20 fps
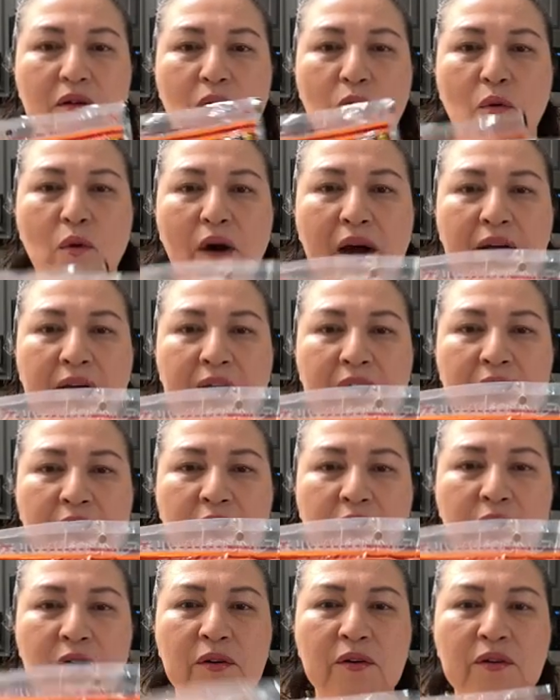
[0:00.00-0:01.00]

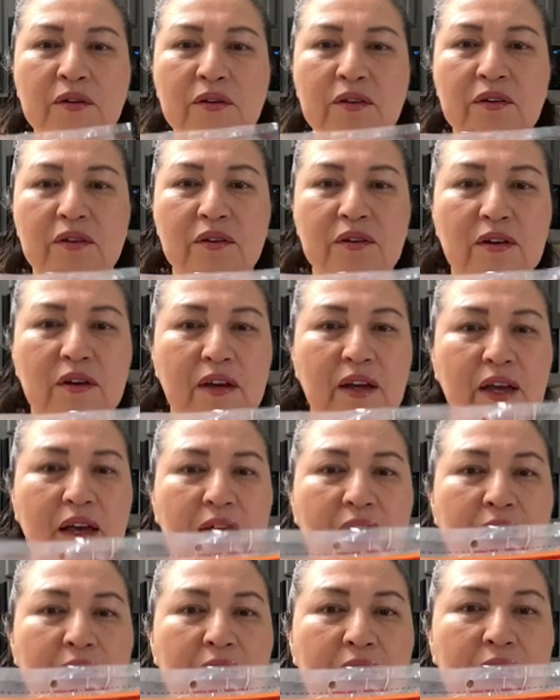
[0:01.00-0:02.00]
guajillo,
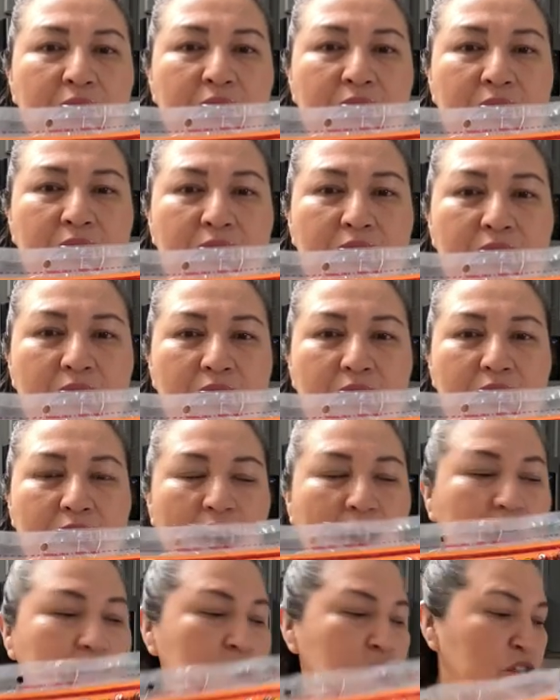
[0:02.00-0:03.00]
and
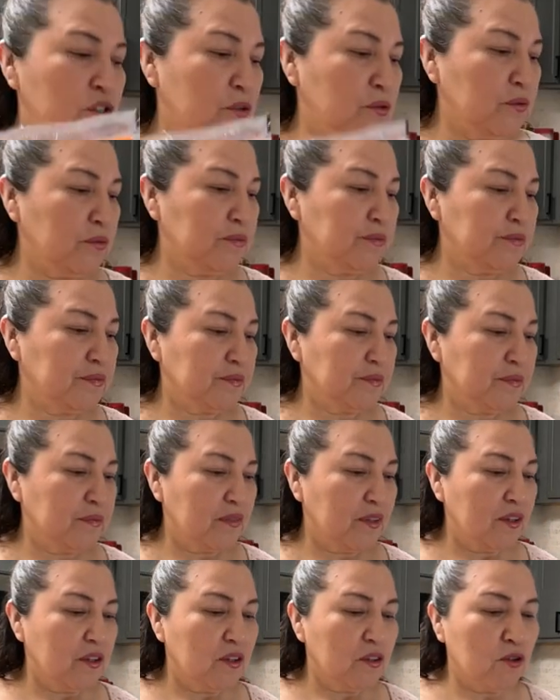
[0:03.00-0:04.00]
ancho.
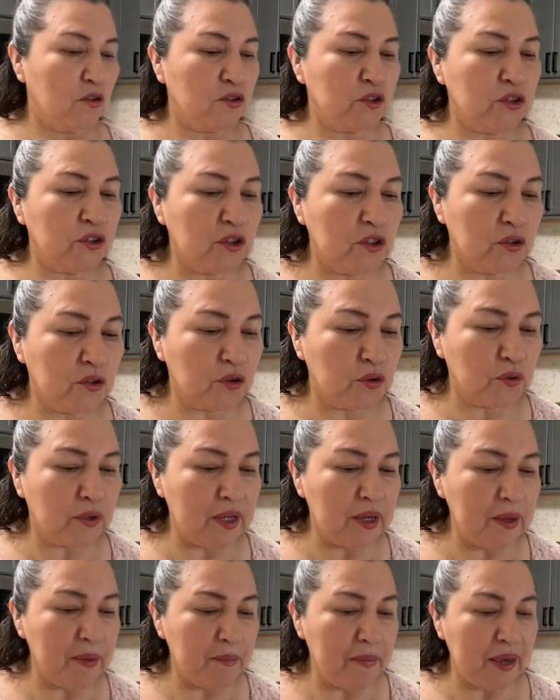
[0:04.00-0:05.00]
Those are the
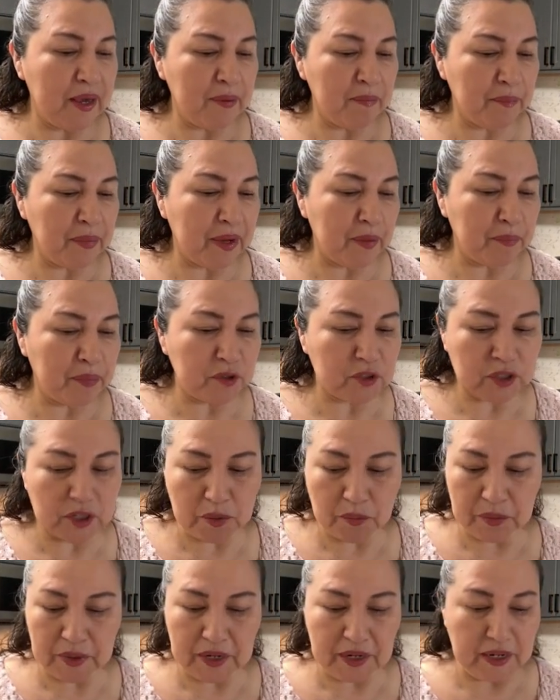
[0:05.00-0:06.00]
3 main peppers
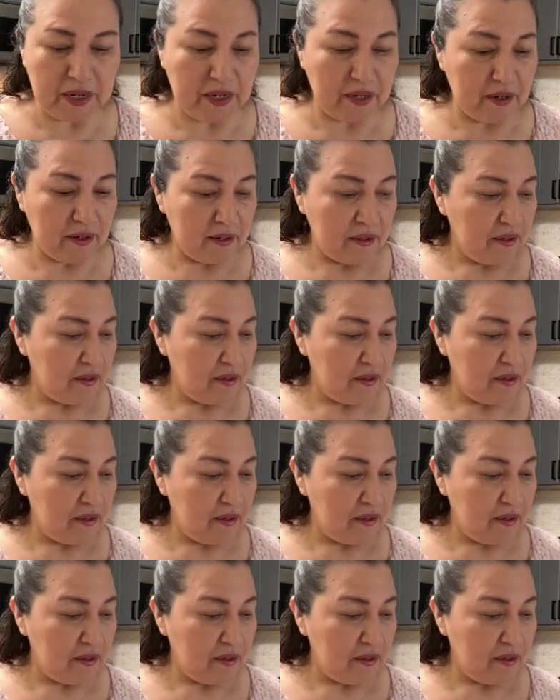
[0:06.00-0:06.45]
that we need.